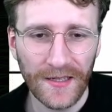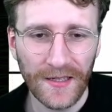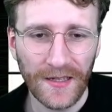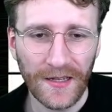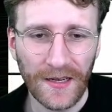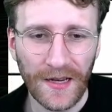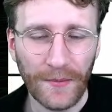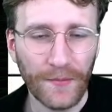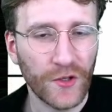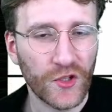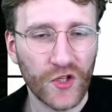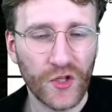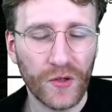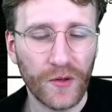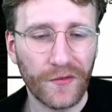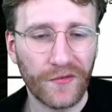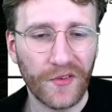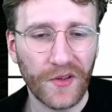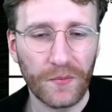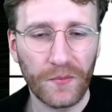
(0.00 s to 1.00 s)
I'm not sure
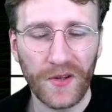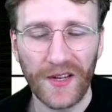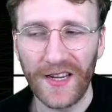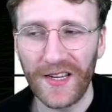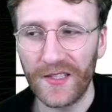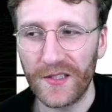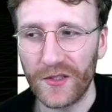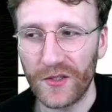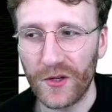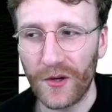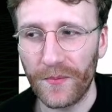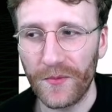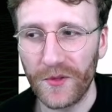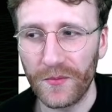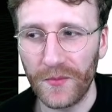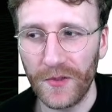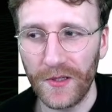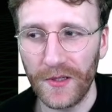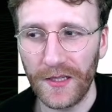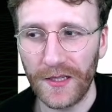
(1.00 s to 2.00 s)
if I played this
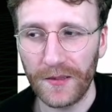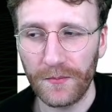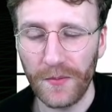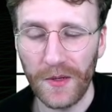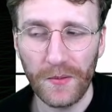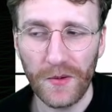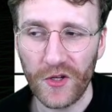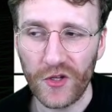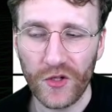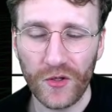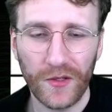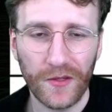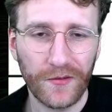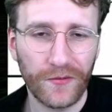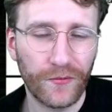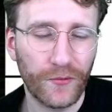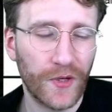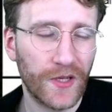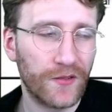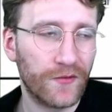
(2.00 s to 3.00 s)
optimal. Like maybe I should have
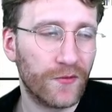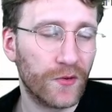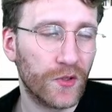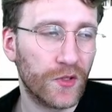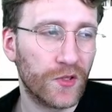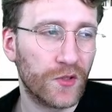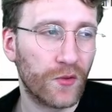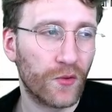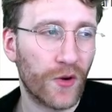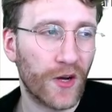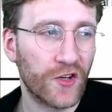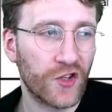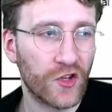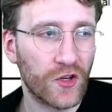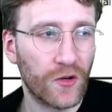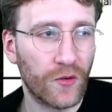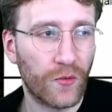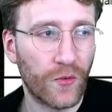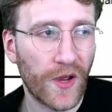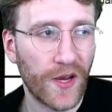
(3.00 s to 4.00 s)
went for the
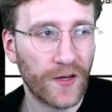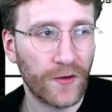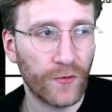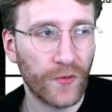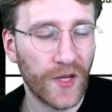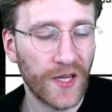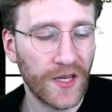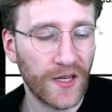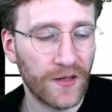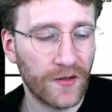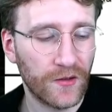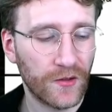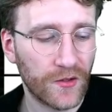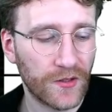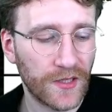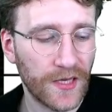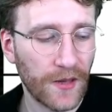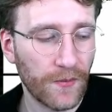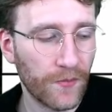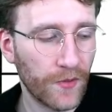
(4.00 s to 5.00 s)
Torrential right away and
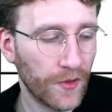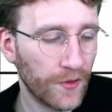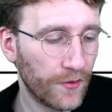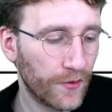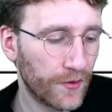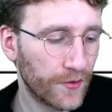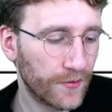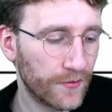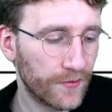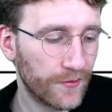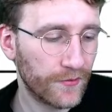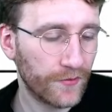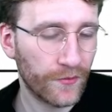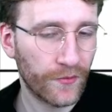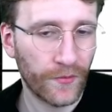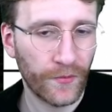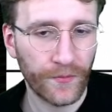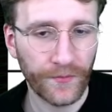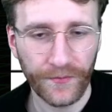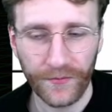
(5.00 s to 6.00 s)
not gamble on
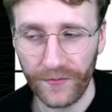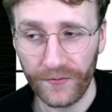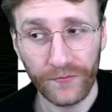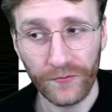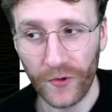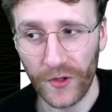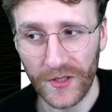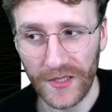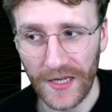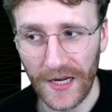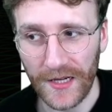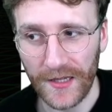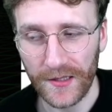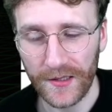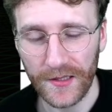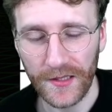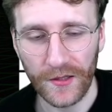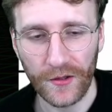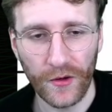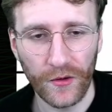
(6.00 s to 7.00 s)
what target
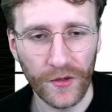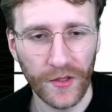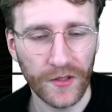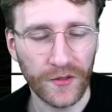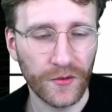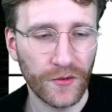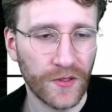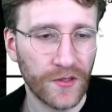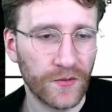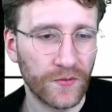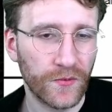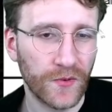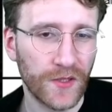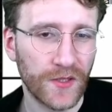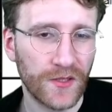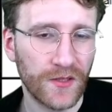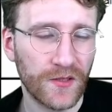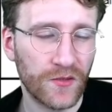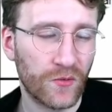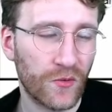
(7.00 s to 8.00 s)
they're going to hit with
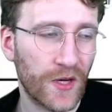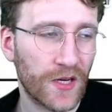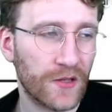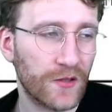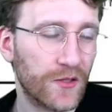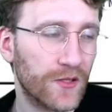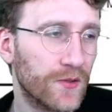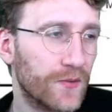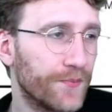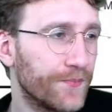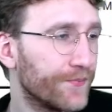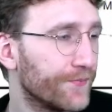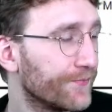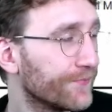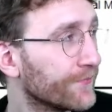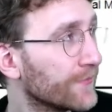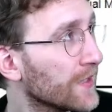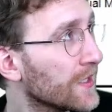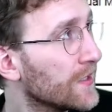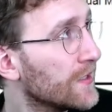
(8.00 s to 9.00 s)
Stratos.
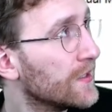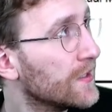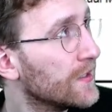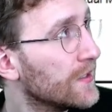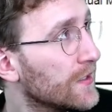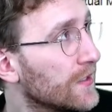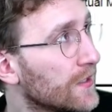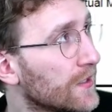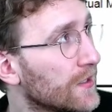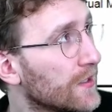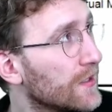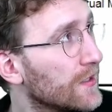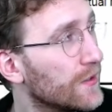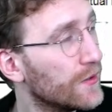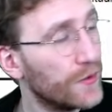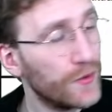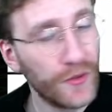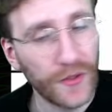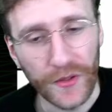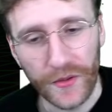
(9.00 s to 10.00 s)

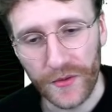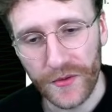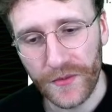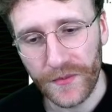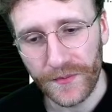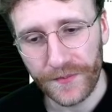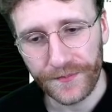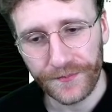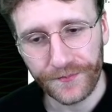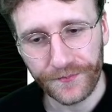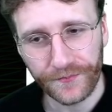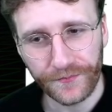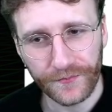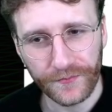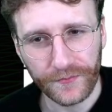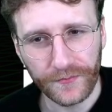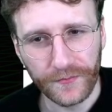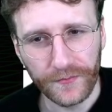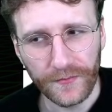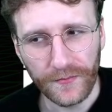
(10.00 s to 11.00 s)
Who knows?
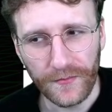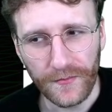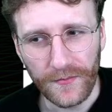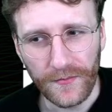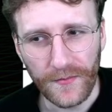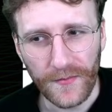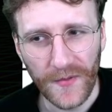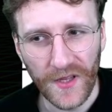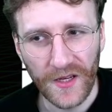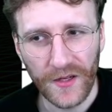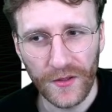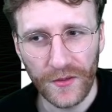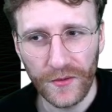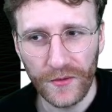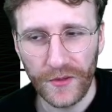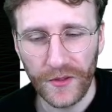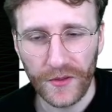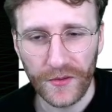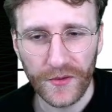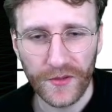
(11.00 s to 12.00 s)
Who
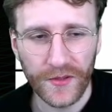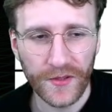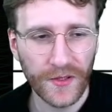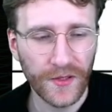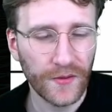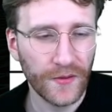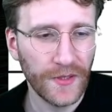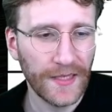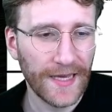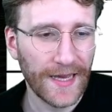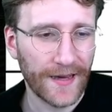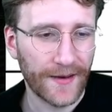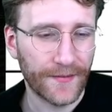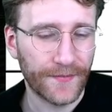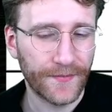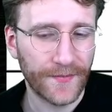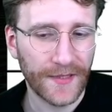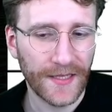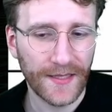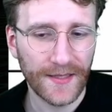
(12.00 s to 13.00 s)
knows? So yeah,
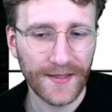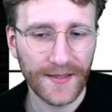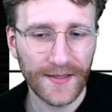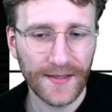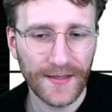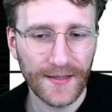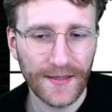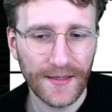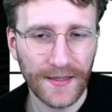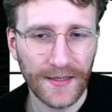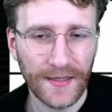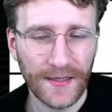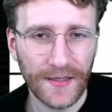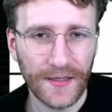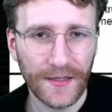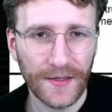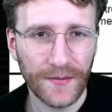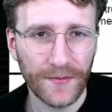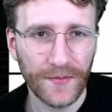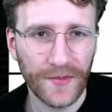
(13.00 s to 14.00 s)
that's
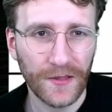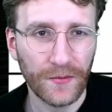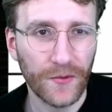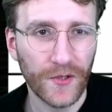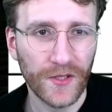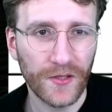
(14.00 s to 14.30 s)
that was a